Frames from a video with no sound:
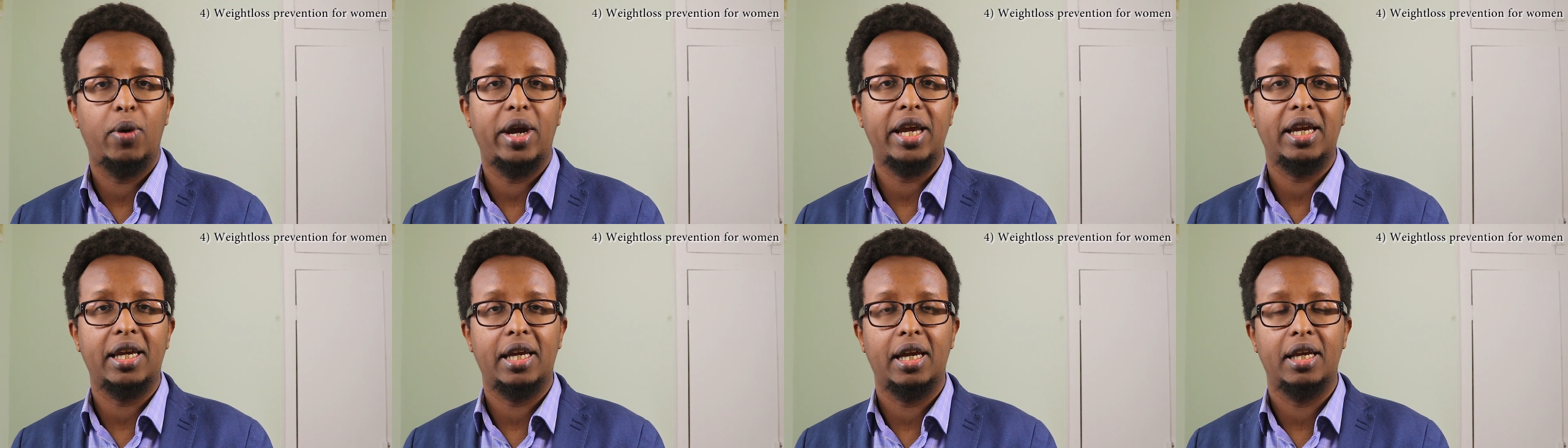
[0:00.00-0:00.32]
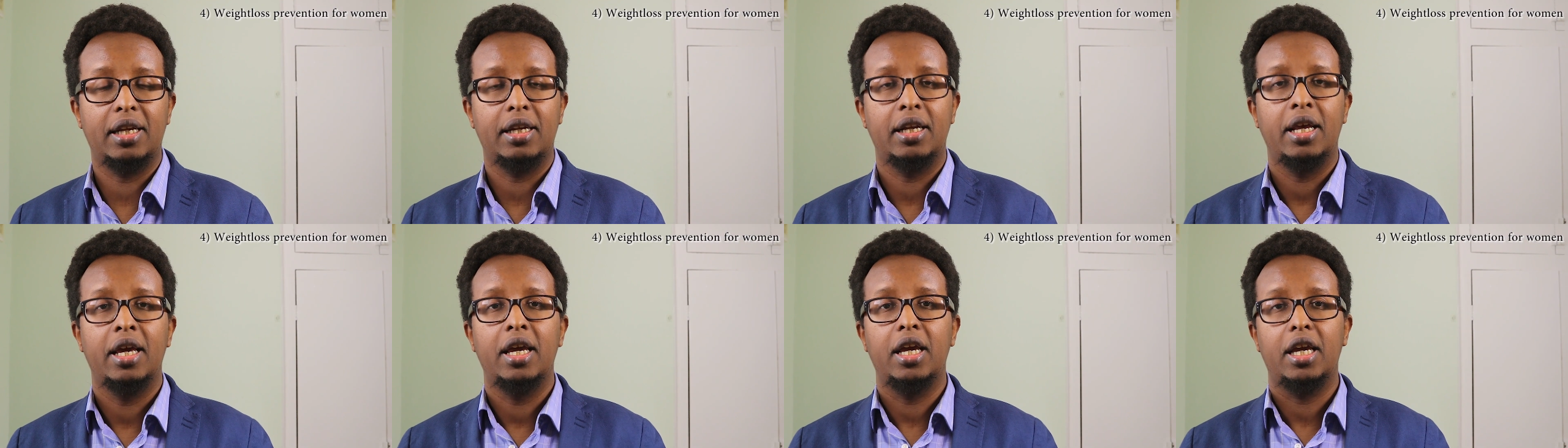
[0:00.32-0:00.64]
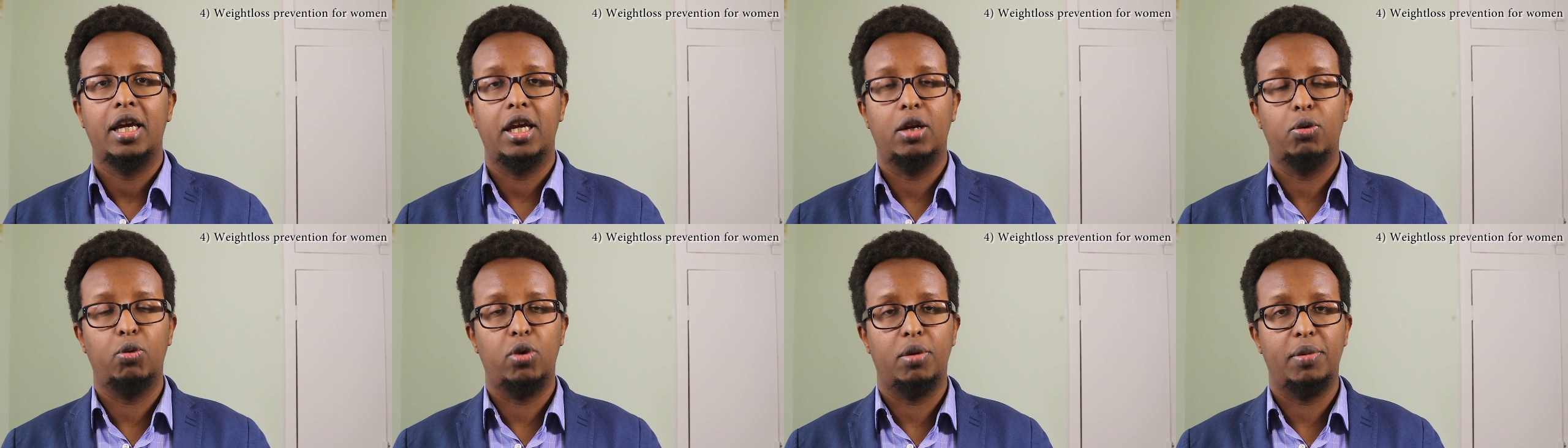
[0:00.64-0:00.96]
weight gain
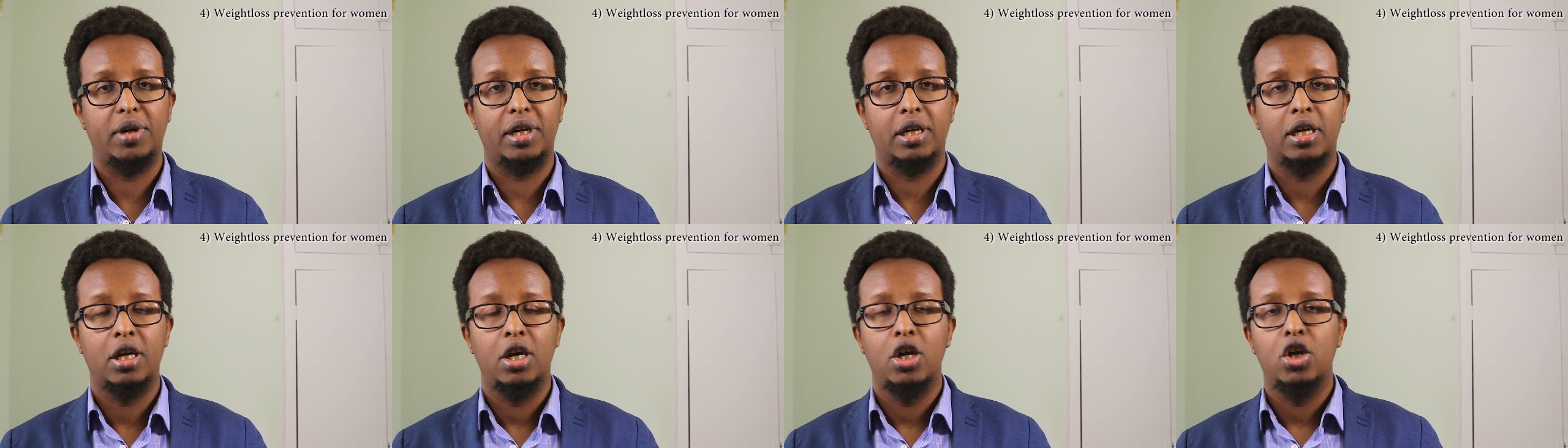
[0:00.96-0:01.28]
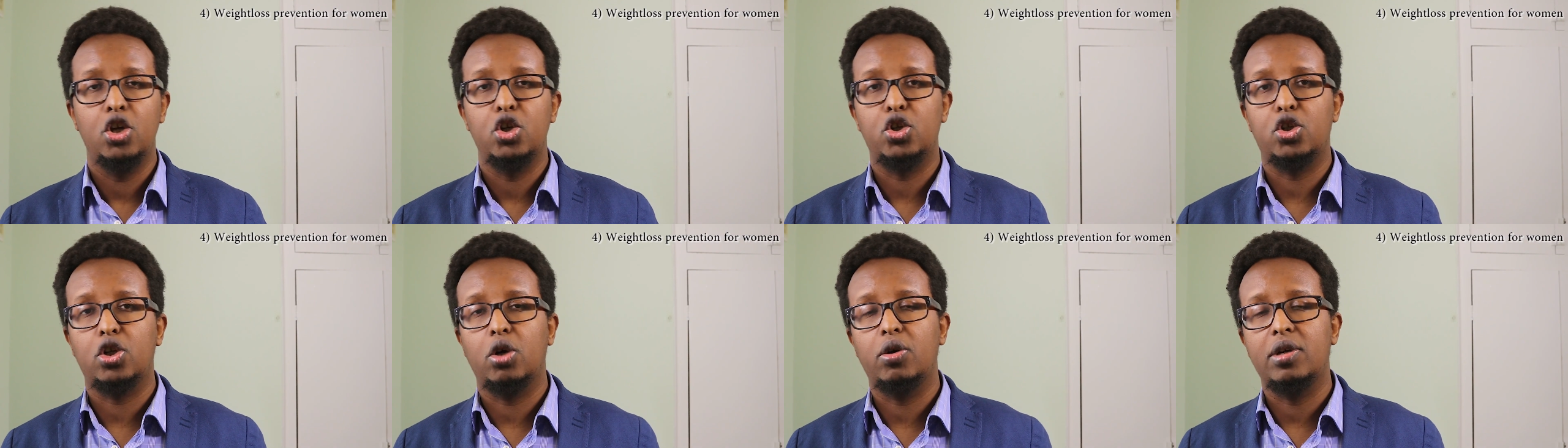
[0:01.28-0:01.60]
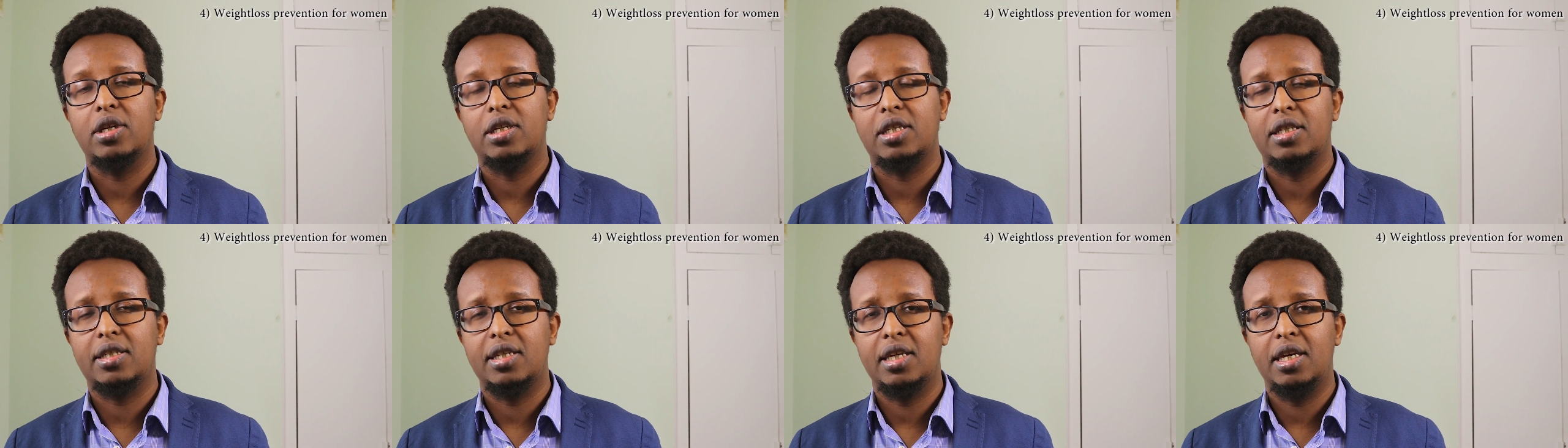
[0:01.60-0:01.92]
in women. So
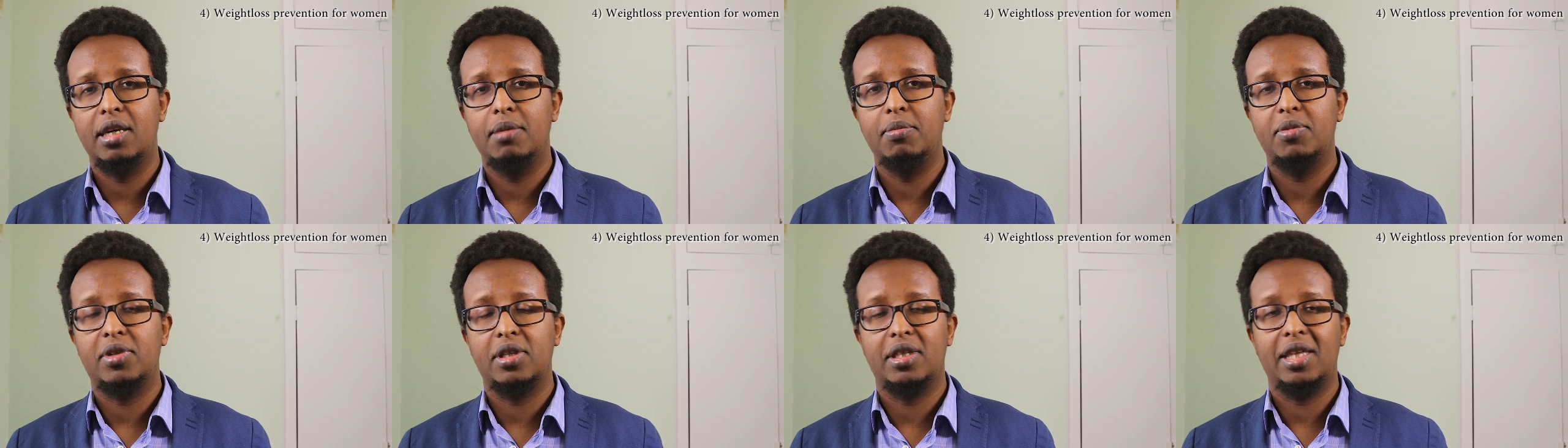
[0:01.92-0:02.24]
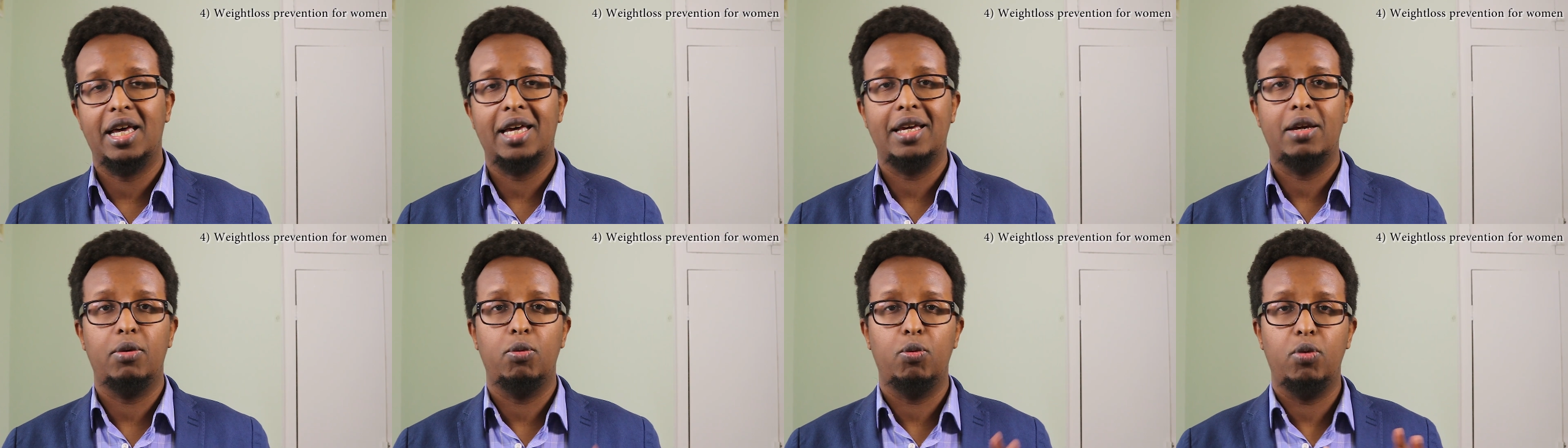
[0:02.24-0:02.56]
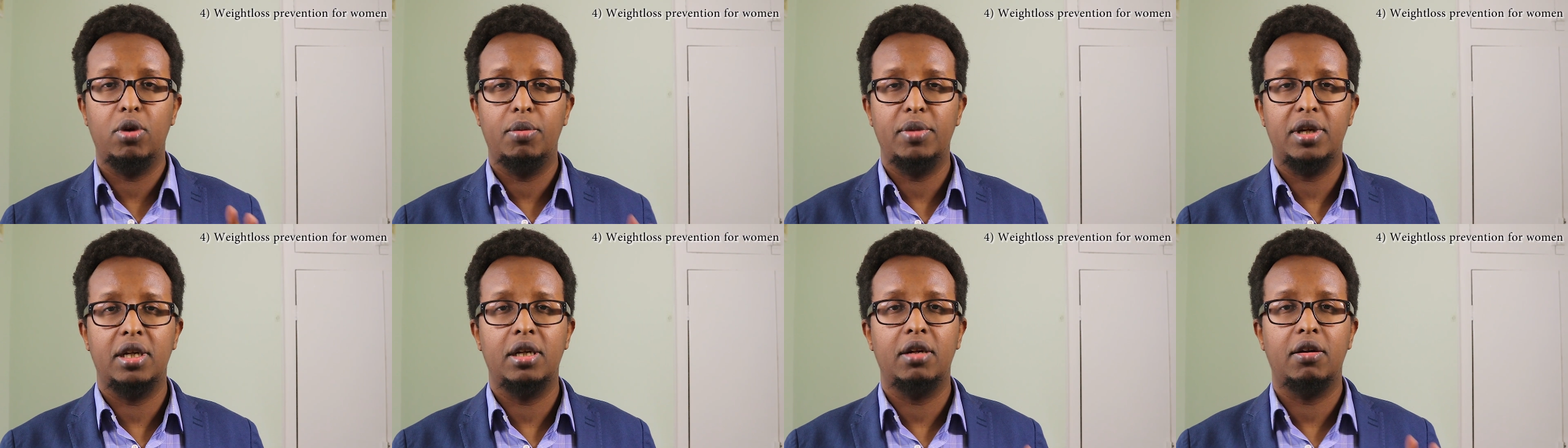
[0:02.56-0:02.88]
it seemed that in
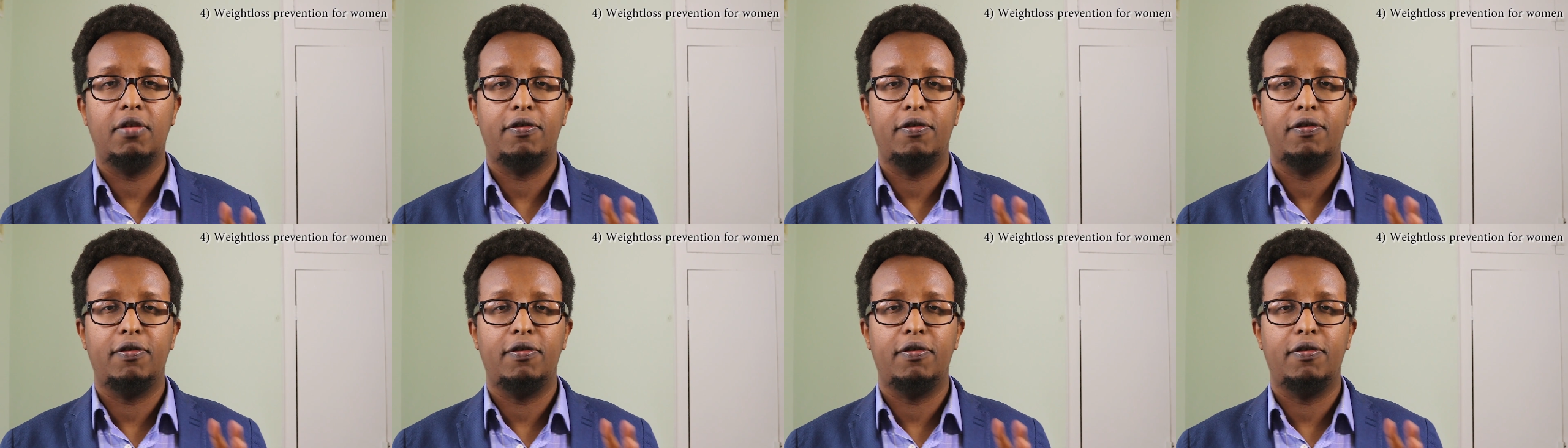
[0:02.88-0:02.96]
women,